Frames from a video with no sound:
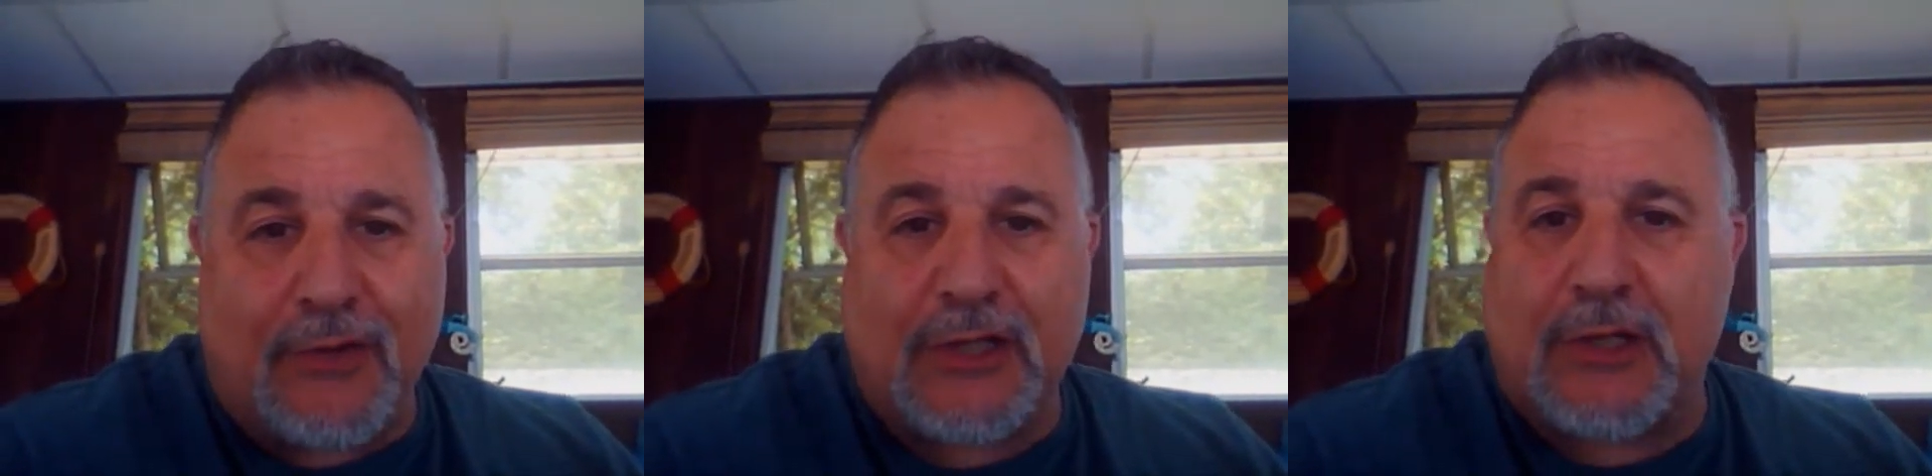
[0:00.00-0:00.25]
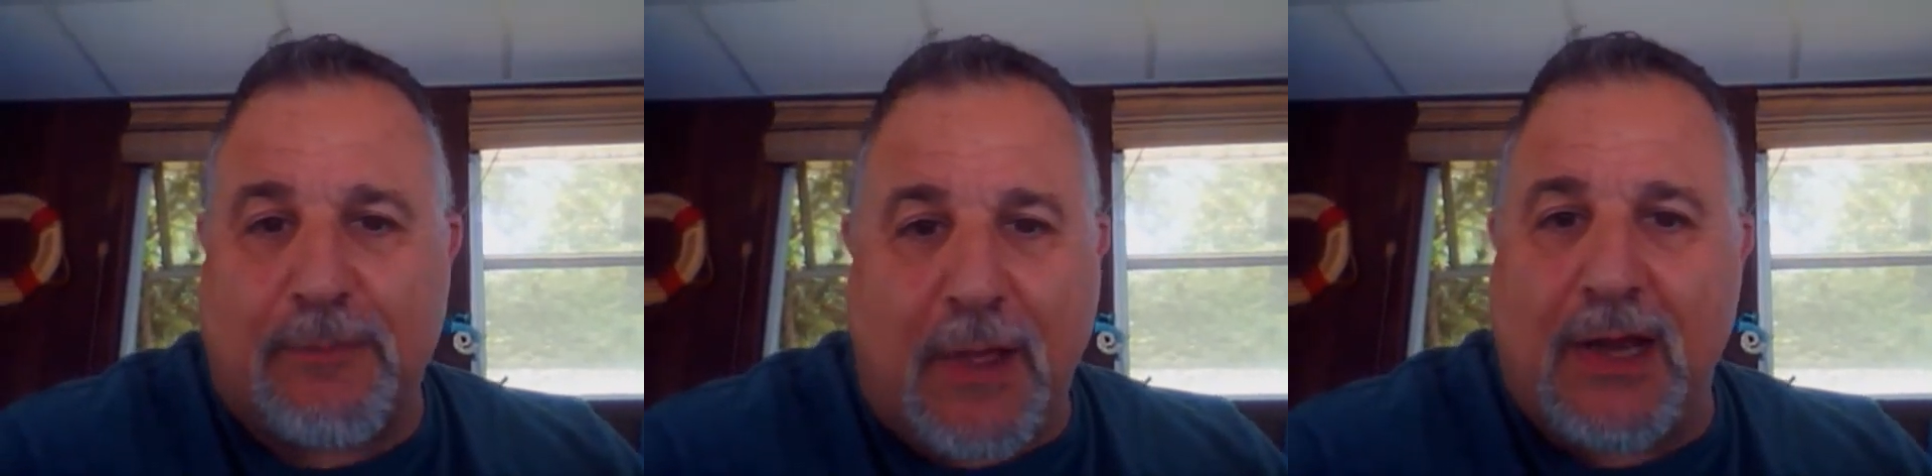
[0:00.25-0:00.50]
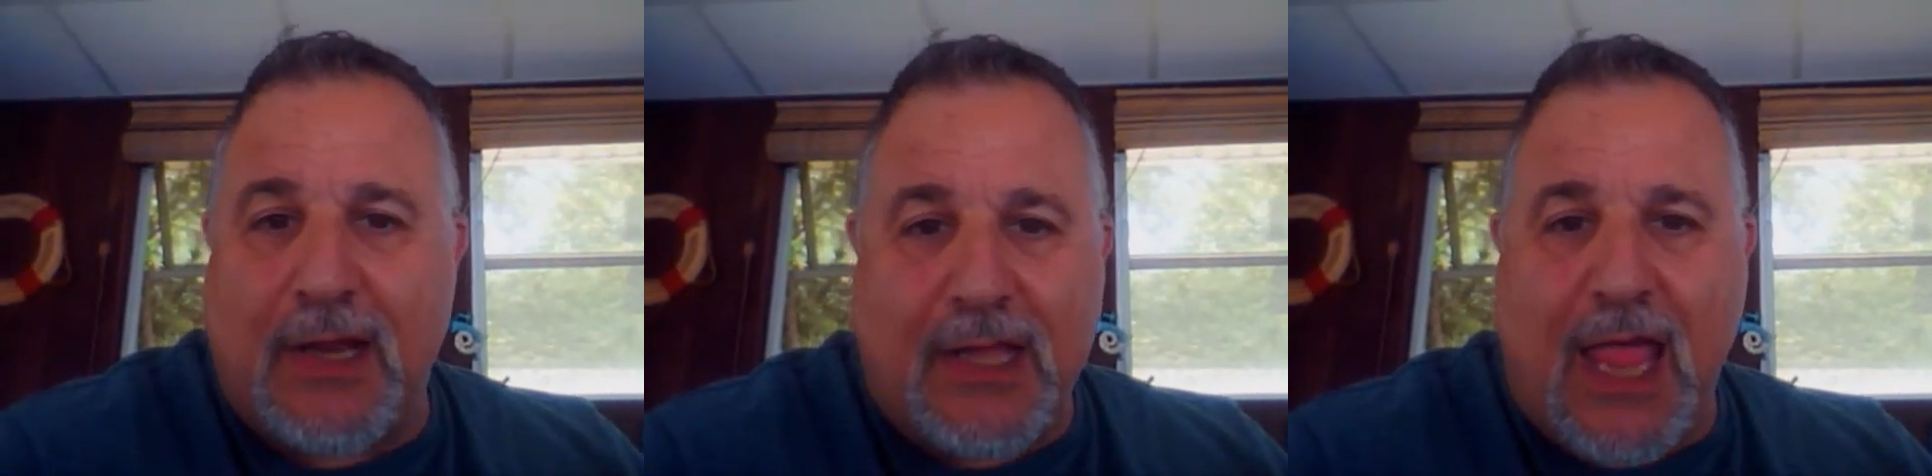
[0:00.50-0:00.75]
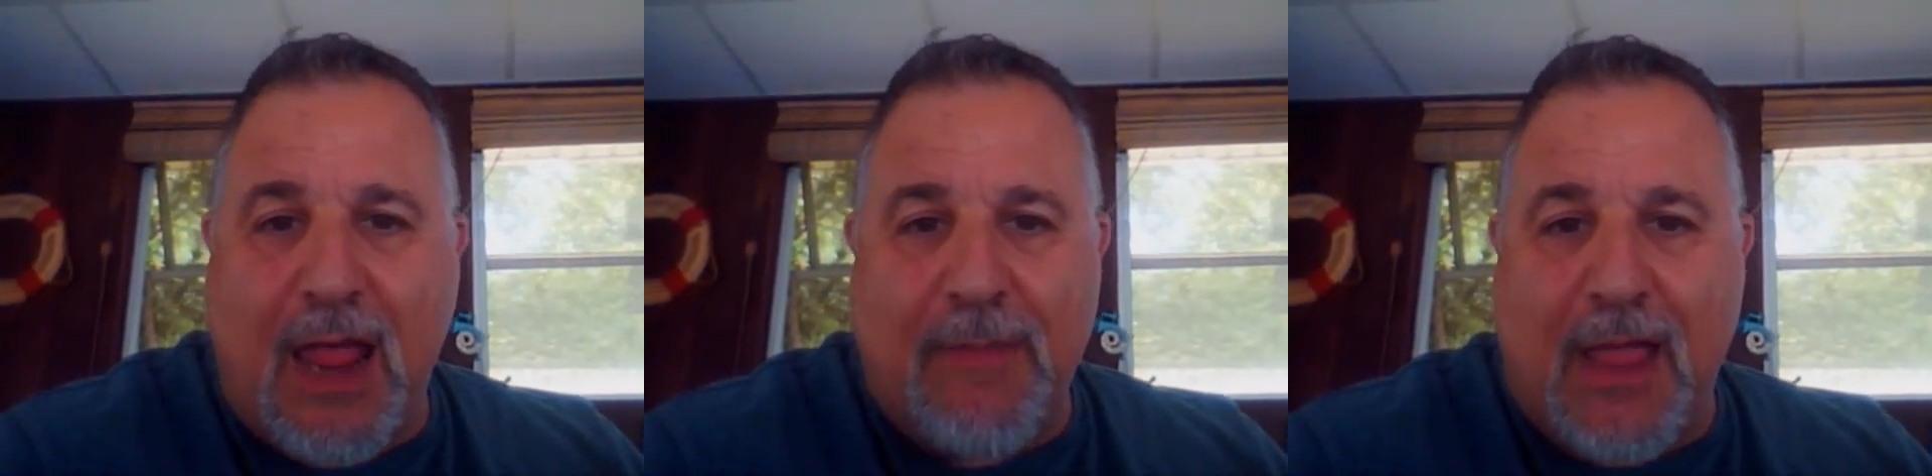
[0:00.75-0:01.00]
a suspended
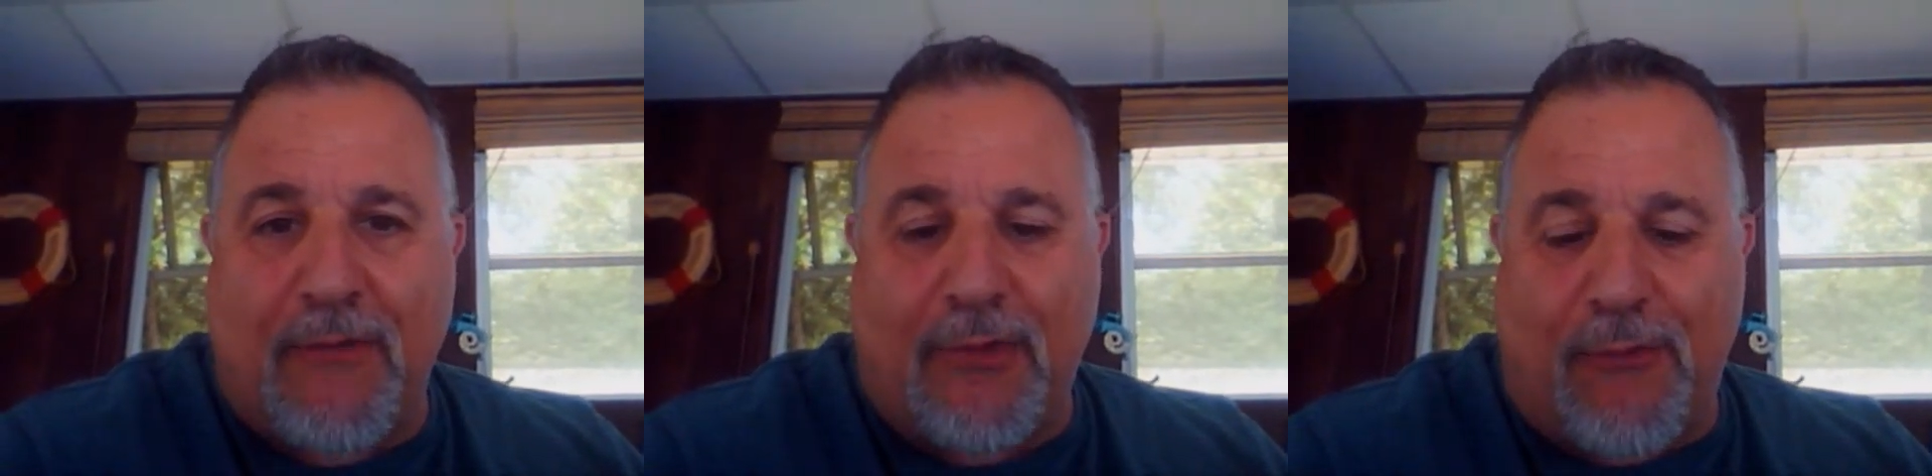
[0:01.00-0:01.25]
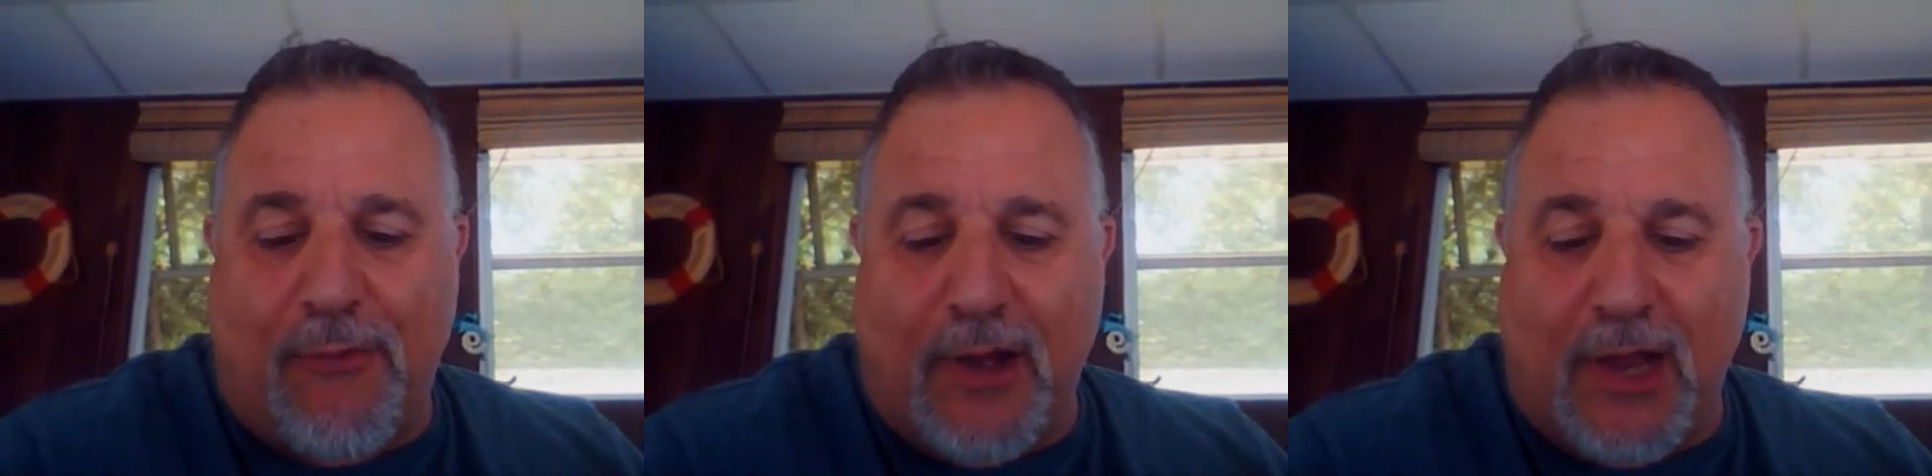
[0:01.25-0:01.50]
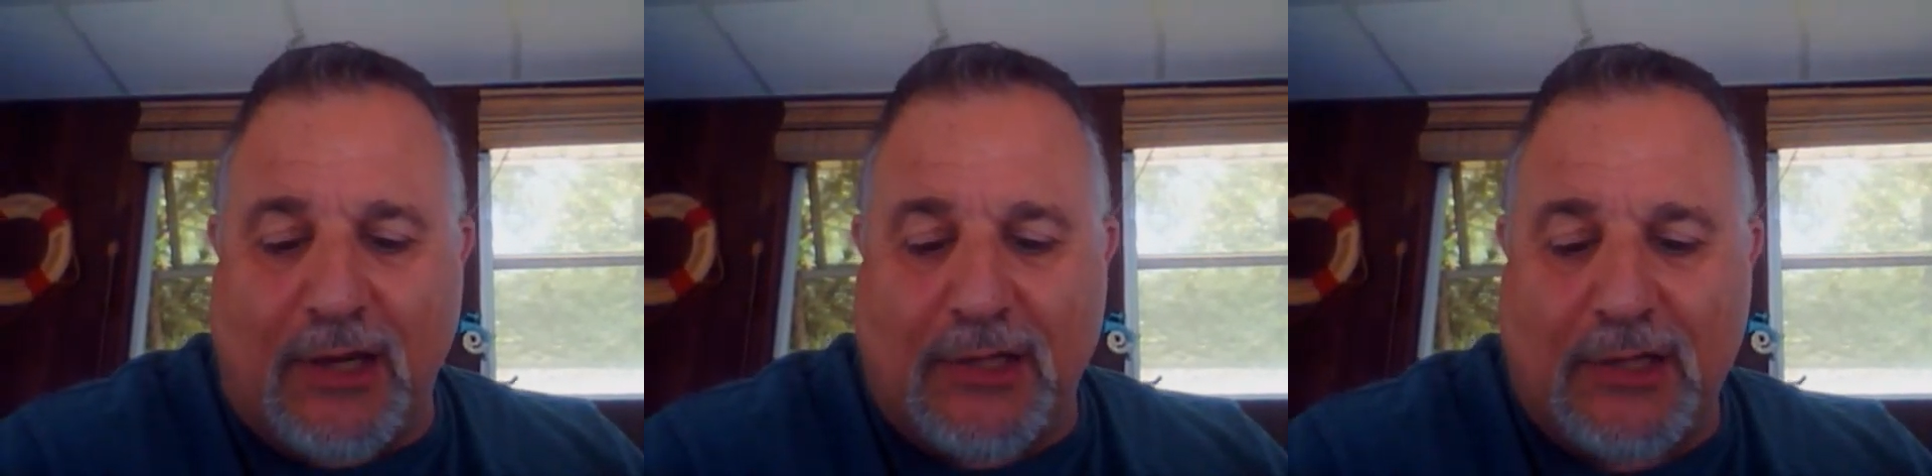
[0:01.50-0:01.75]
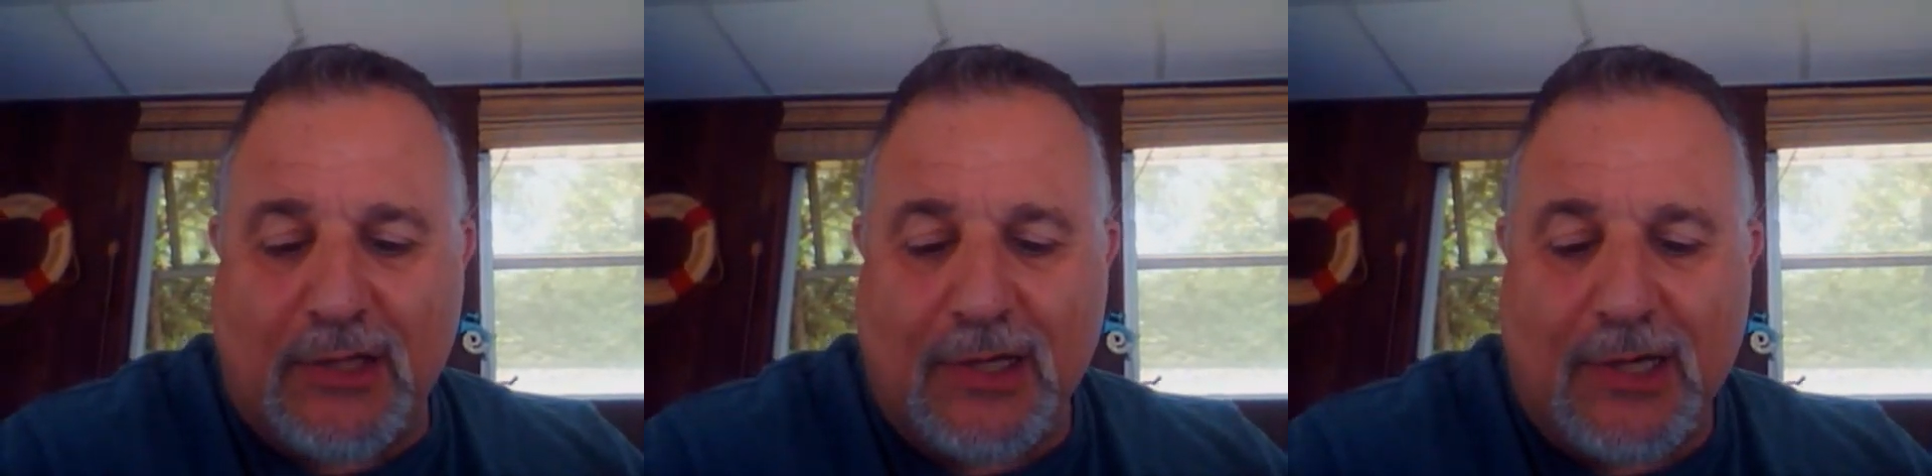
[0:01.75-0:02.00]
game they have to
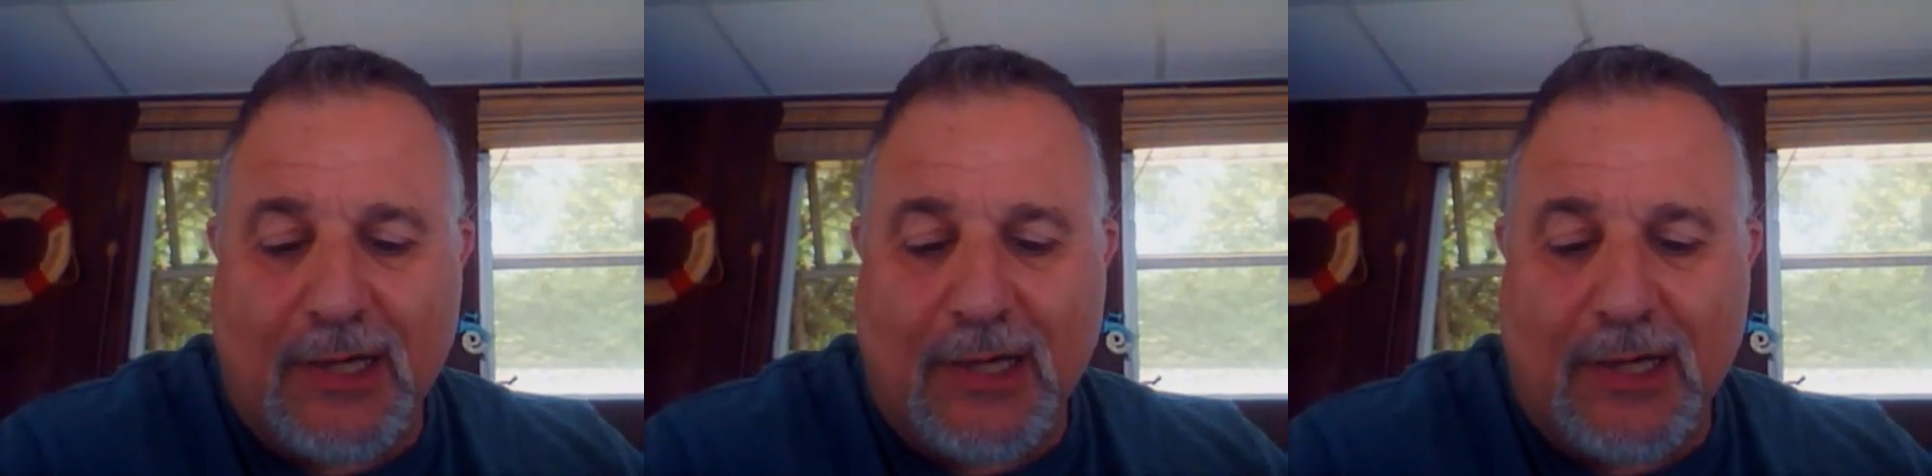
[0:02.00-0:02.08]
finish.